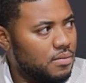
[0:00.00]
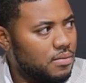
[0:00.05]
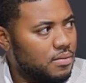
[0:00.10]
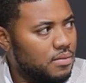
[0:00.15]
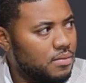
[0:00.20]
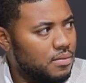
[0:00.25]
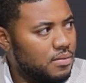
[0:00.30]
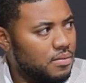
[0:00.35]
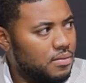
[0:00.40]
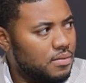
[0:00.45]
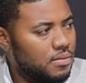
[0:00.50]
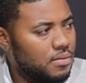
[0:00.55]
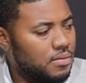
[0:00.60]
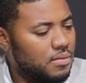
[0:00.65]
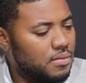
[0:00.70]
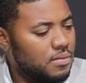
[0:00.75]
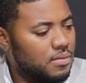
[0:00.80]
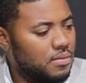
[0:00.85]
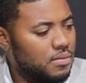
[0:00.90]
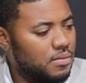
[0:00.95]

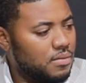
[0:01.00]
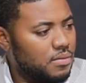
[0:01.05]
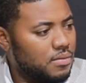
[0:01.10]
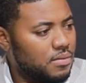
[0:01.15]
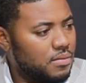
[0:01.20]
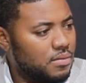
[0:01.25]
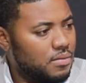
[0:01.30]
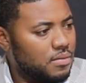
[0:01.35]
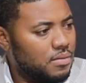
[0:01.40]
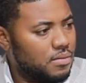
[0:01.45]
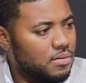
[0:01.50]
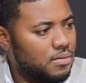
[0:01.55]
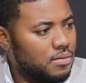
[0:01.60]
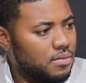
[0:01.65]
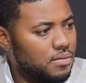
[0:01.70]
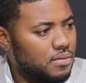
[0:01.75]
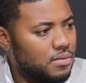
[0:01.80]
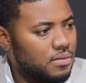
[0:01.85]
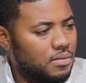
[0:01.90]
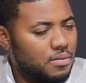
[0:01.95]

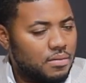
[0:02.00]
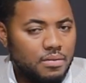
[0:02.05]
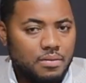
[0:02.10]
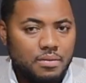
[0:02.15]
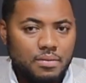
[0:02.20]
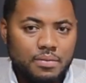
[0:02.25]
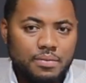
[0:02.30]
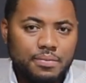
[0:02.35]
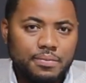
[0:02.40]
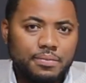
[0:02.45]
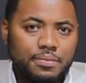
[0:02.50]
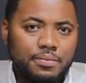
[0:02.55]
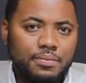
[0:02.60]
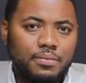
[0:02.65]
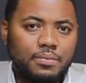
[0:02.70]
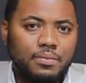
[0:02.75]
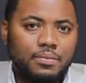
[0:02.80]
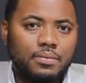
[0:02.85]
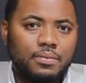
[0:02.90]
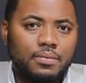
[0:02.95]

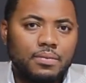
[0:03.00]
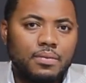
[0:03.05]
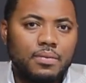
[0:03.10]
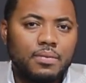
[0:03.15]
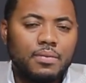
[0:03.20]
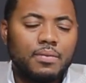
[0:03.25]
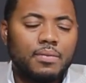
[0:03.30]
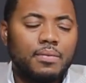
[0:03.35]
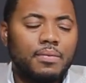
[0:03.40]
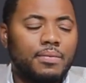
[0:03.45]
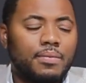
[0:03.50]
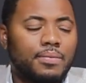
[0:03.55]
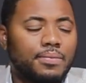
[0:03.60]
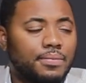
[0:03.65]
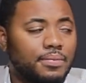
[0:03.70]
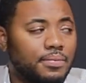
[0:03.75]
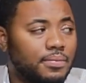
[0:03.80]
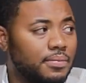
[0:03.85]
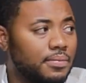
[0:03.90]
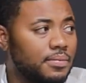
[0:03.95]

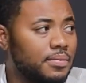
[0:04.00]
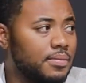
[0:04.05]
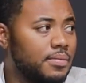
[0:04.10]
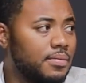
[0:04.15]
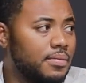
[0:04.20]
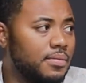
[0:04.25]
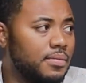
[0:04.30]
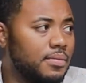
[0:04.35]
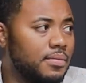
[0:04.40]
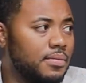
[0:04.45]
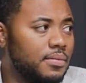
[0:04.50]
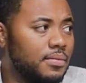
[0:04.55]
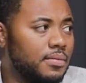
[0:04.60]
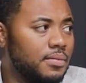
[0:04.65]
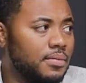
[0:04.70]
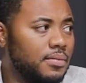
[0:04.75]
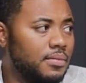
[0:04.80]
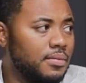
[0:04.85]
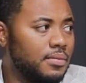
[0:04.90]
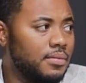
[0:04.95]

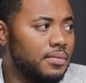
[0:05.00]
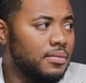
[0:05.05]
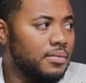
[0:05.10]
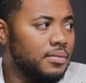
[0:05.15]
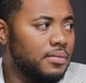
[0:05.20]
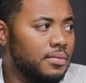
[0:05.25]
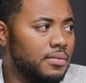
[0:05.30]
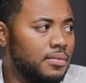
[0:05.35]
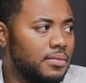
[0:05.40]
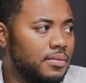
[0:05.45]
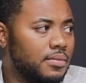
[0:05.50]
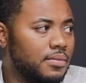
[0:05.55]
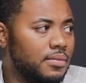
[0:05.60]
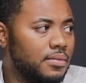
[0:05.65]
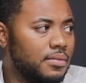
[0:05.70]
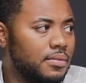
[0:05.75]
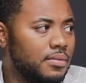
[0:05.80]
This person isn't speaking.